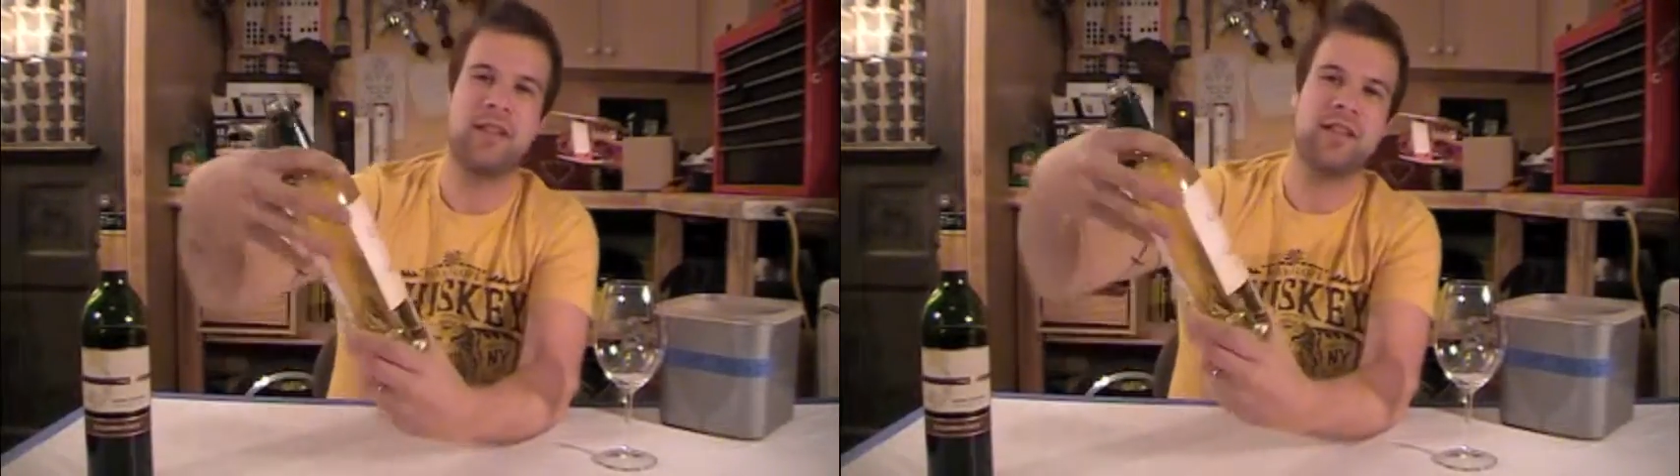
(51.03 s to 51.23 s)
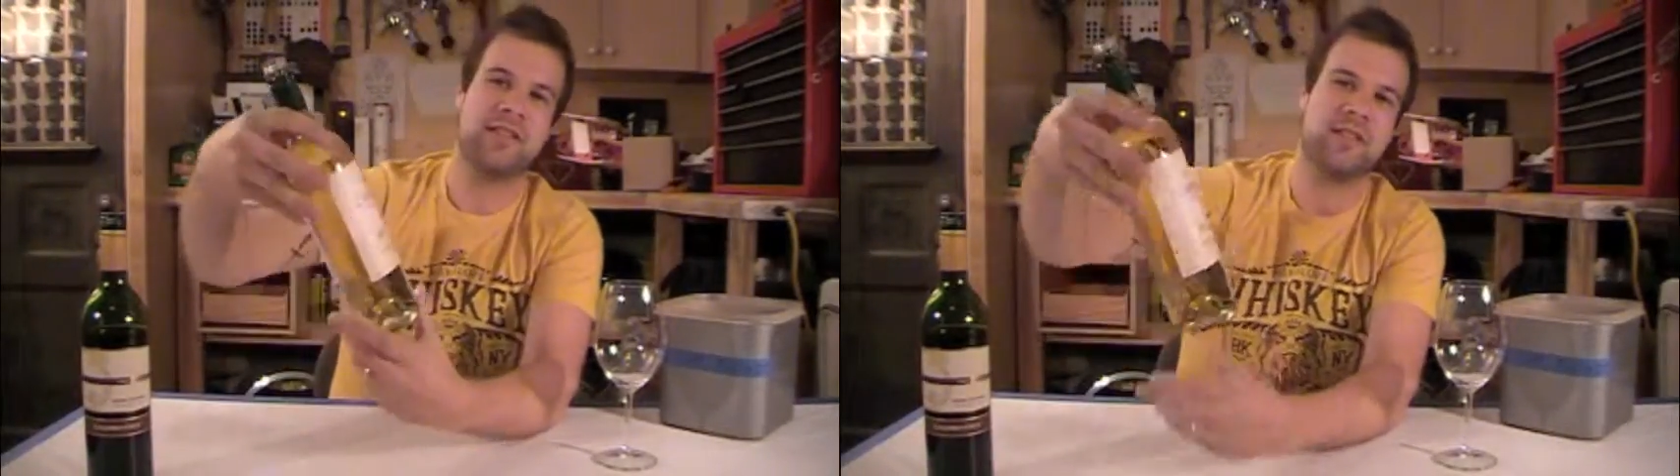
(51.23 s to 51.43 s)

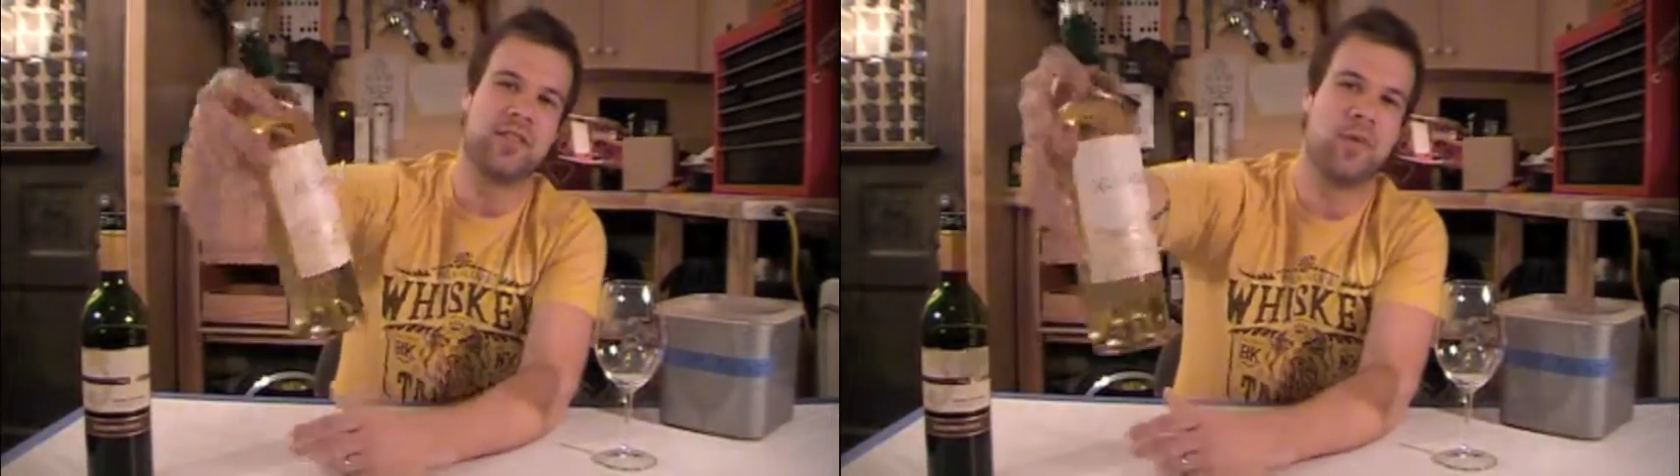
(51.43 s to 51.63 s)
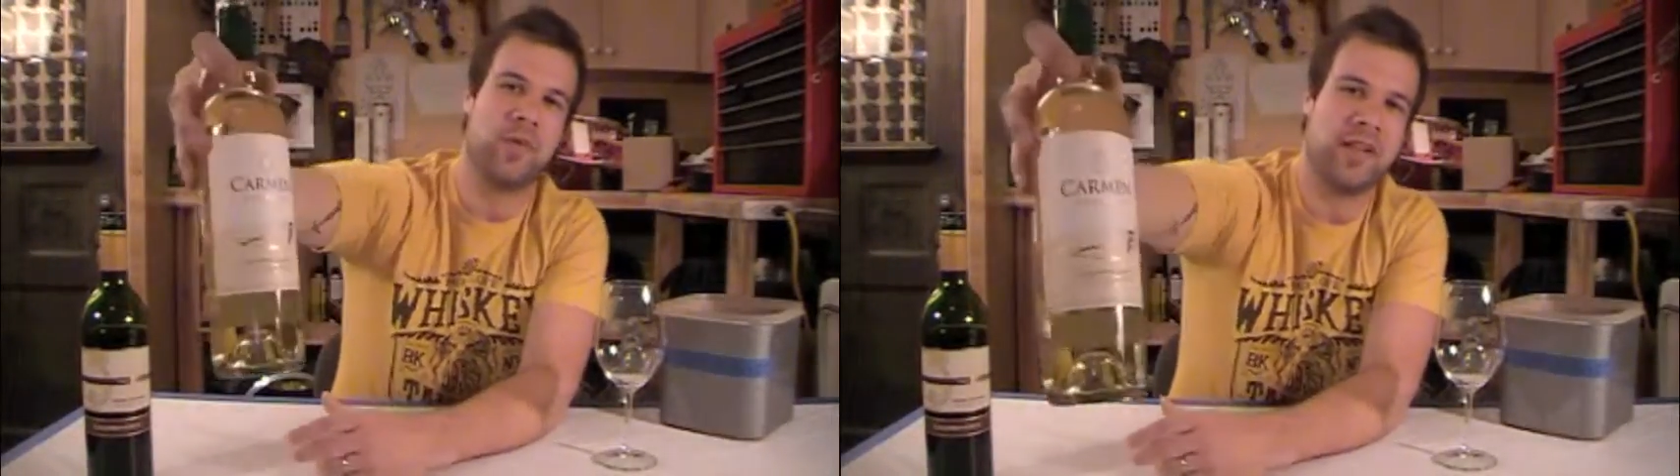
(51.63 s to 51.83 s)
It's their
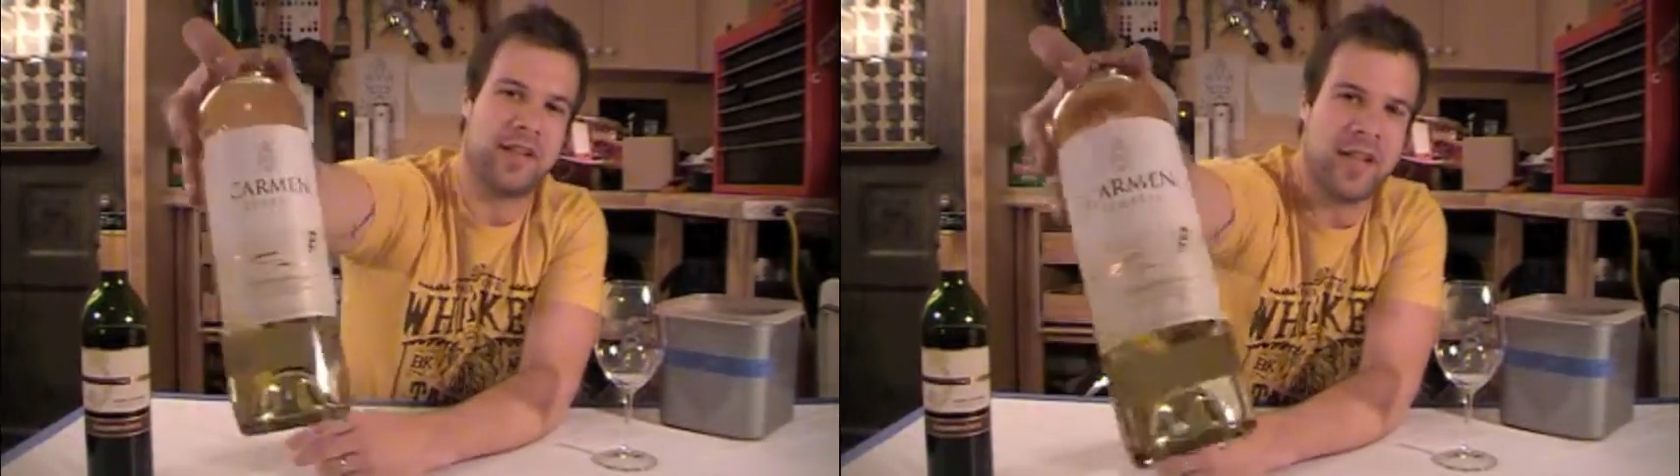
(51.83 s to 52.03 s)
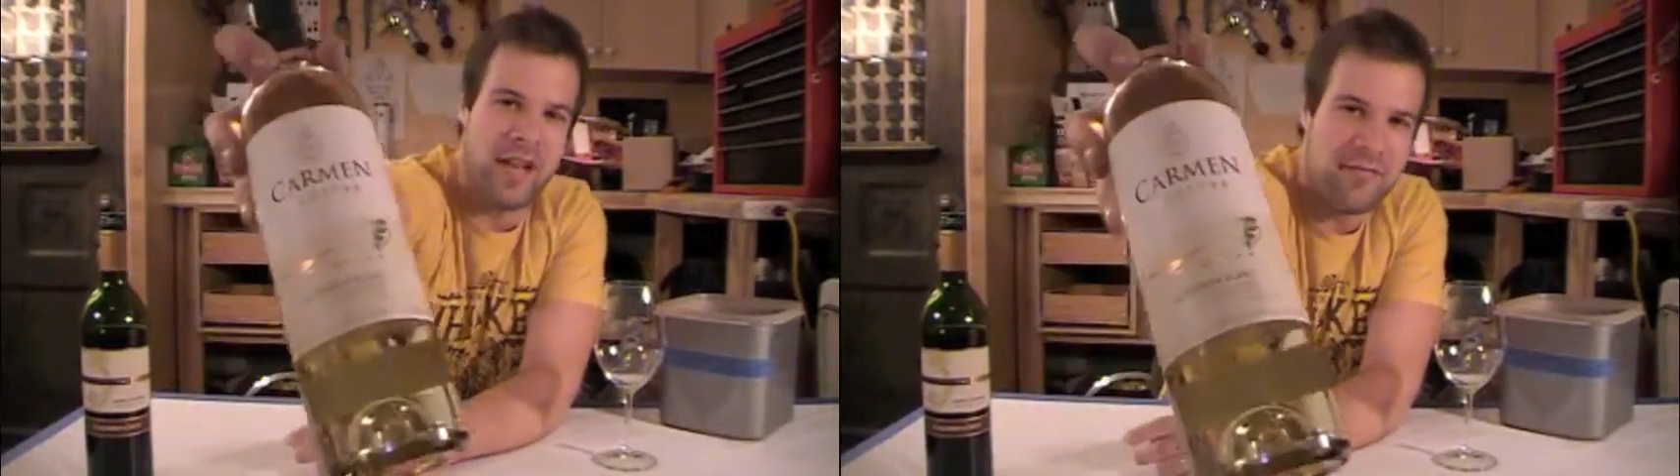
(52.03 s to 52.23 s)

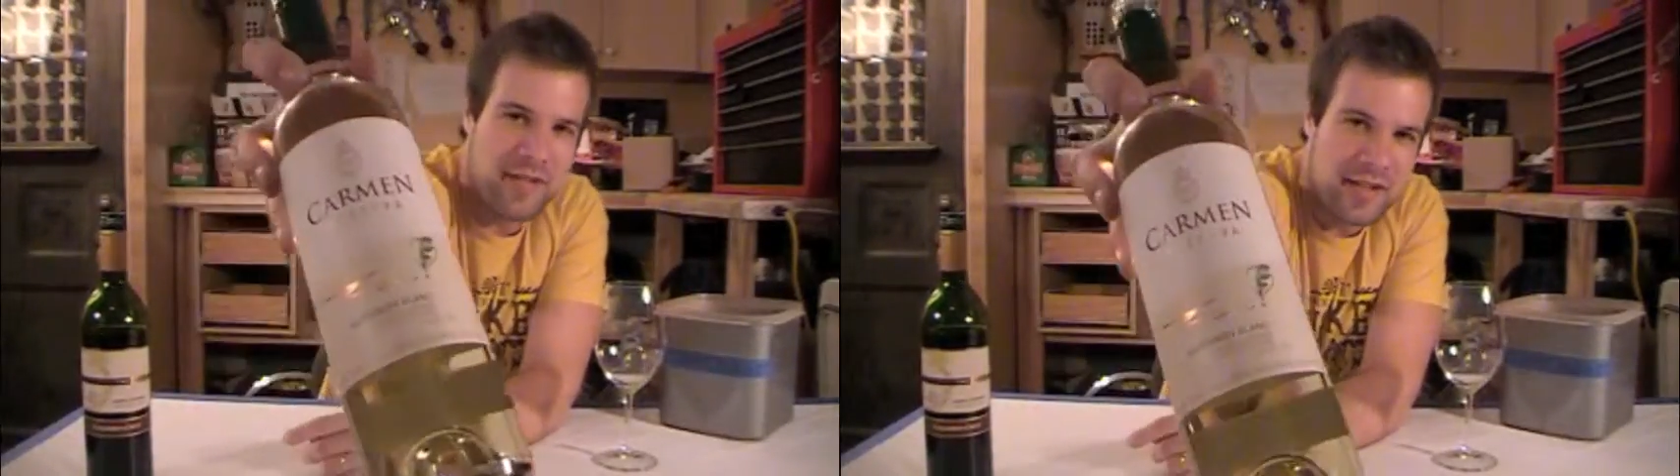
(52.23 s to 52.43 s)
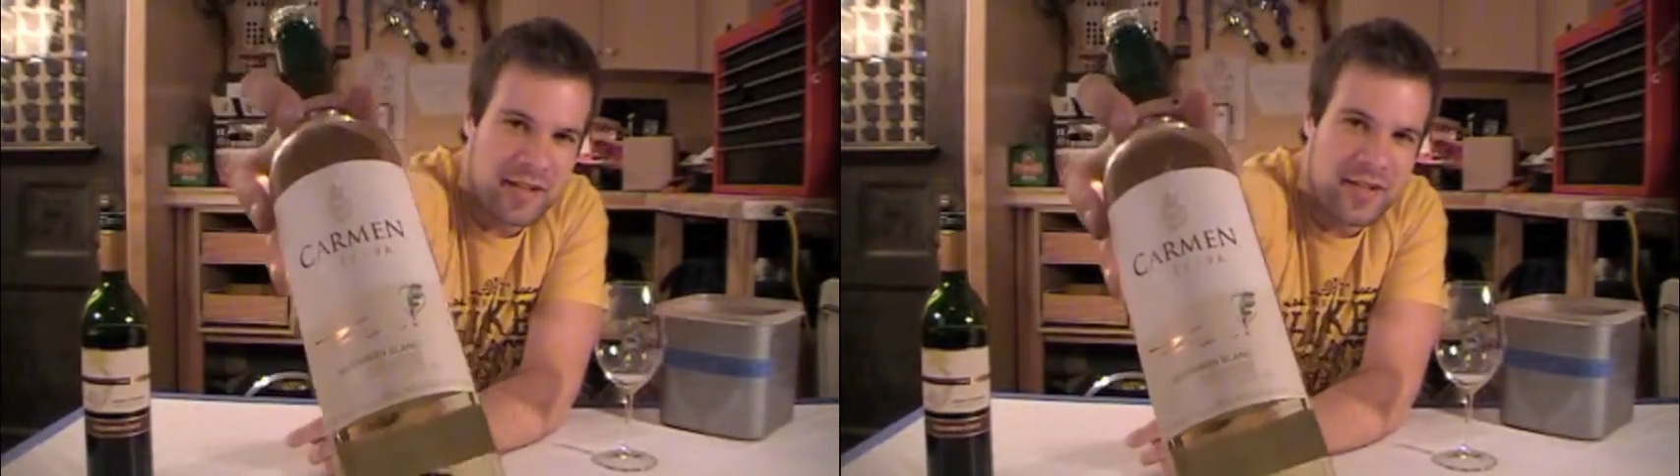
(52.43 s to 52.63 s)
2010
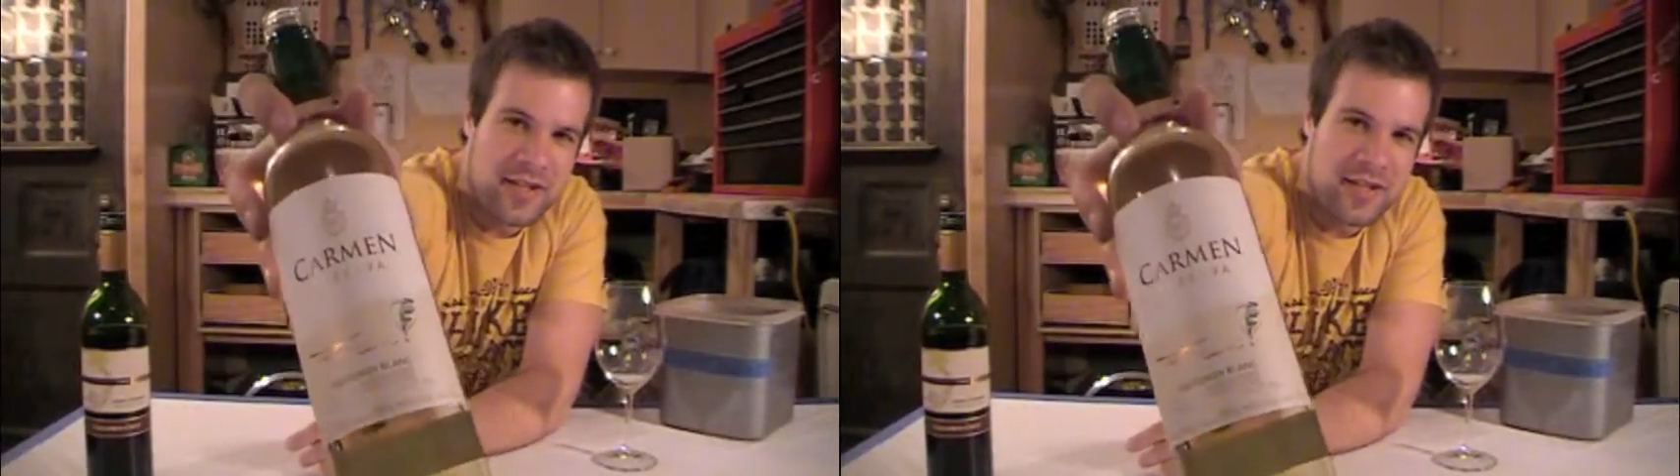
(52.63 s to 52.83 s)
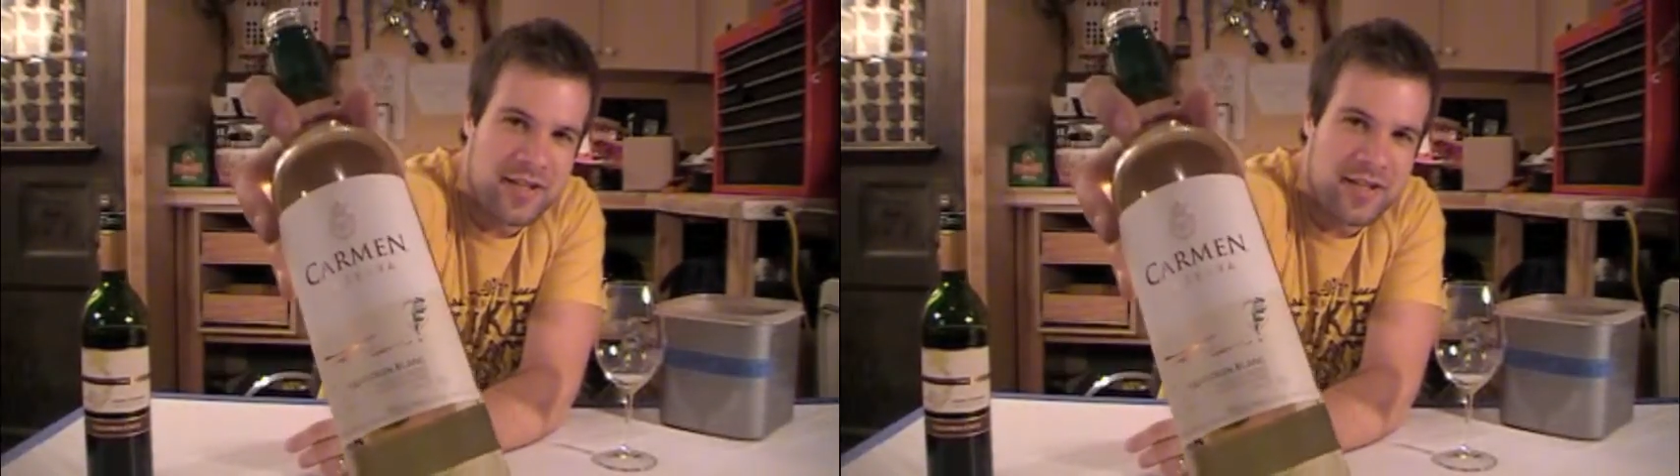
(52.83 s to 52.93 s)
vintage.